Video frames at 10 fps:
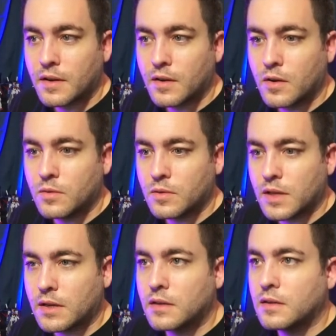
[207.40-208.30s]
Oh,
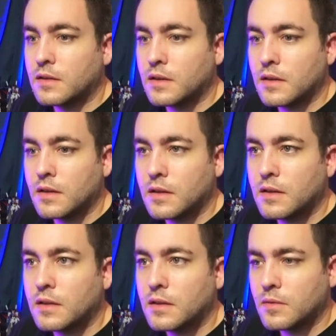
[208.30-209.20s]
that uh,
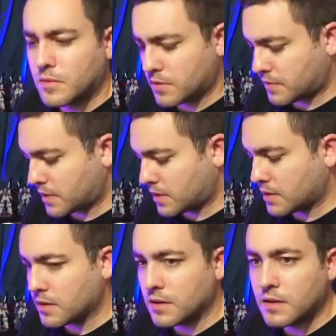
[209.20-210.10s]
I wonder if I
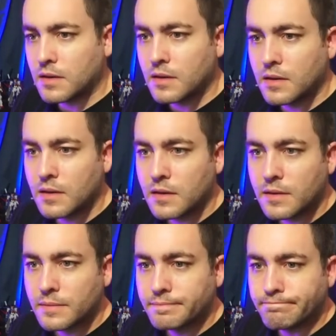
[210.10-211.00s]
can.
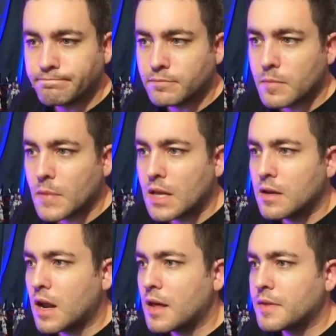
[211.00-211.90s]
Hmm.
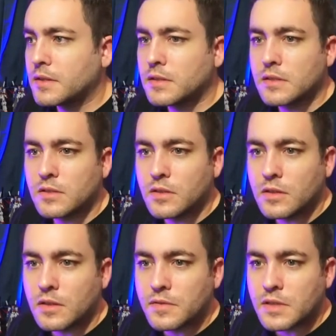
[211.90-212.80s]
I think this is good
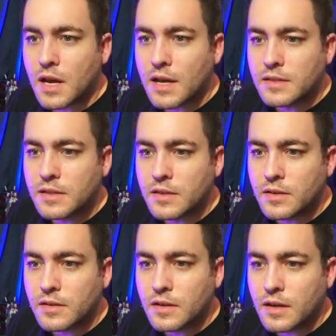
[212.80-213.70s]
enough size
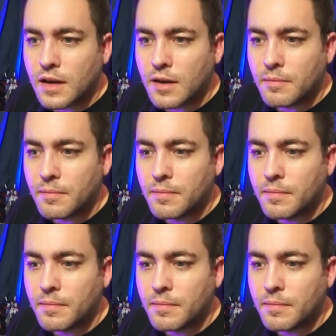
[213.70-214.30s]
here. Um,